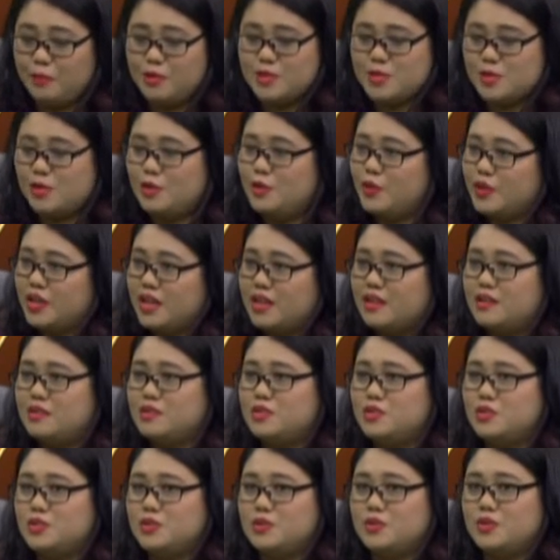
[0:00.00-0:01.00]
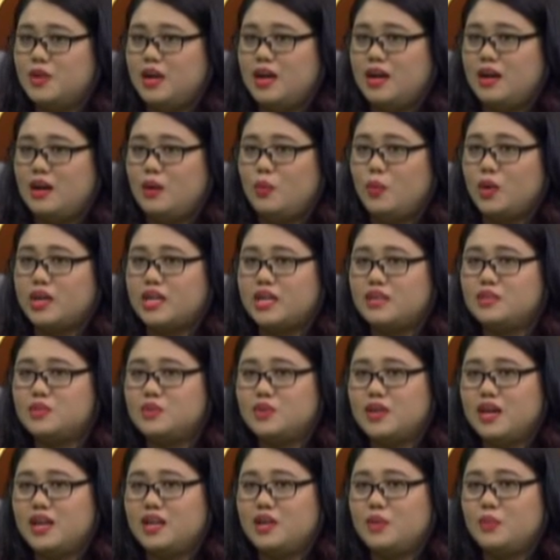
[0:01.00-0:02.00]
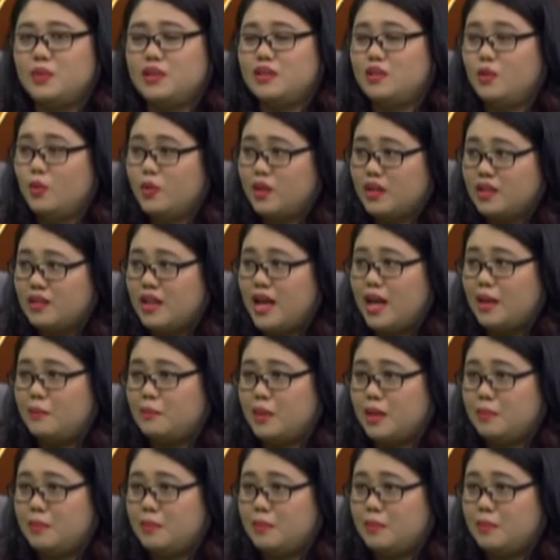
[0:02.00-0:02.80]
also looking into working together with local handmade